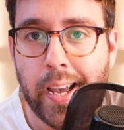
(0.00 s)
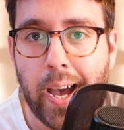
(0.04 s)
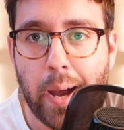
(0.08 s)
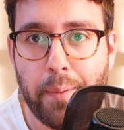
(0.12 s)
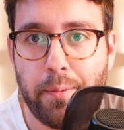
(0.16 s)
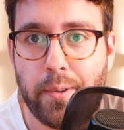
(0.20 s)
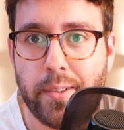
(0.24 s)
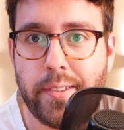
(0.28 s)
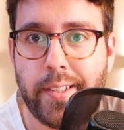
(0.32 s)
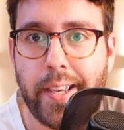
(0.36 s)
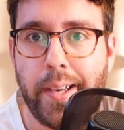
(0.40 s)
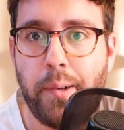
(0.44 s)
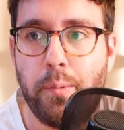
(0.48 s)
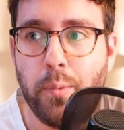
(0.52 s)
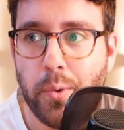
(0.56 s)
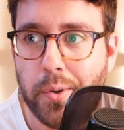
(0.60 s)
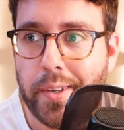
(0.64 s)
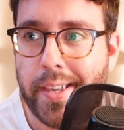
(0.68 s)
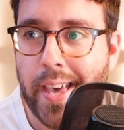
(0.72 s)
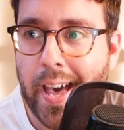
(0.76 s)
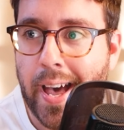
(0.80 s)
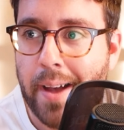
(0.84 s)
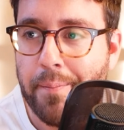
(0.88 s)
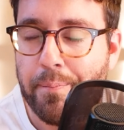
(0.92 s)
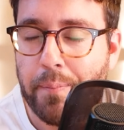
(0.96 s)
I'm just saying, well,
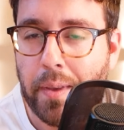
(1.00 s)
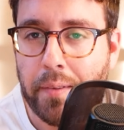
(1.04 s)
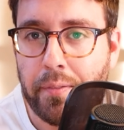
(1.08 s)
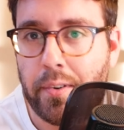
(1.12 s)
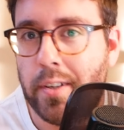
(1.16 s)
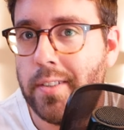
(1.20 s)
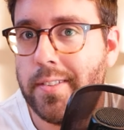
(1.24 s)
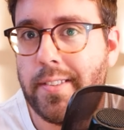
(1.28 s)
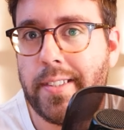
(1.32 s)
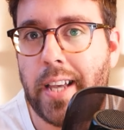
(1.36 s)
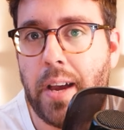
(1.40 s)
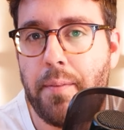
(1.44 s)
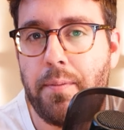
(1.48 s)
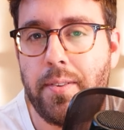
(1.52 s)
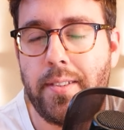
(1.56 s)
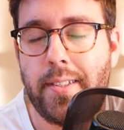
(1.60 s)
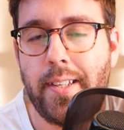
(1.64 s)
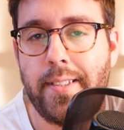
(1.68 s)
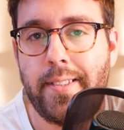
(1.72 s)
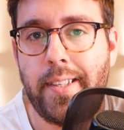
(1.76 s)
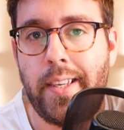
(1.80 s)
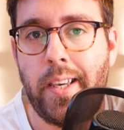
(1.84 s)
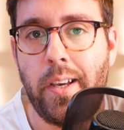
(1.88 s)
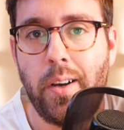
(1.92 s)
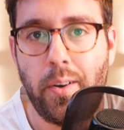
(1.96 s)
yeah, if you've done sign for
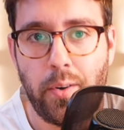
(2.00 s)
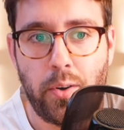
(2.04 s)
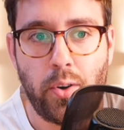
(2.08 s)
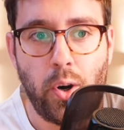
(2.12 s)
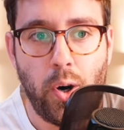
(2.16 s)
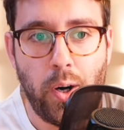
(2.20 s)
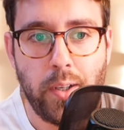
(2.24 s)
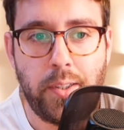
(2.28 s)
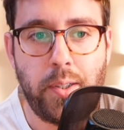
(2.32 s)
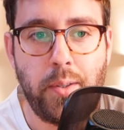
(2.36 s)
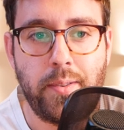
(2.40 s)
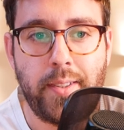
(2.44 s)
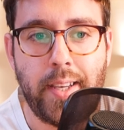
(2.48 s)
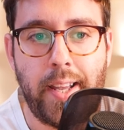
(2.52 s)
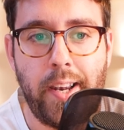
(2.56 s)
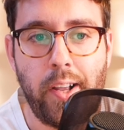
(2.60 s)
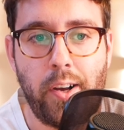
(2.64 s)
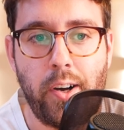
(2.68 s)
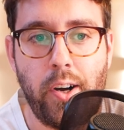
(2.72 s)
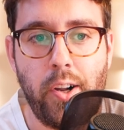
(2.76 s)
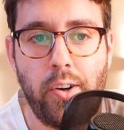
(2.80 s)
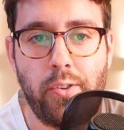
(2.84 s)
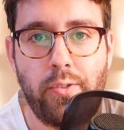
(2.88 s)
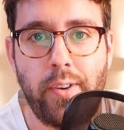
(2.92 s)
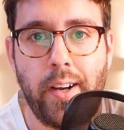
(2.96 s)
City, of course you'll sign a
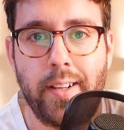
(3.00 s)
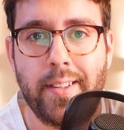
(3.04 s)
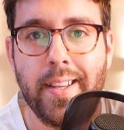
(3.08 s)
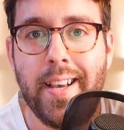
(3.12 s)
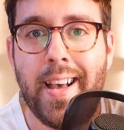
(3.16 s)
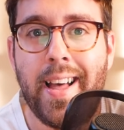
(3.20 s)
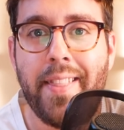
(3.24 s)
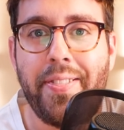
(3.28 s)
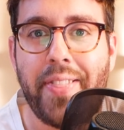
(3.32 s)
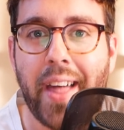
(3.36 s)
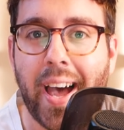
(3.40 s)
contract.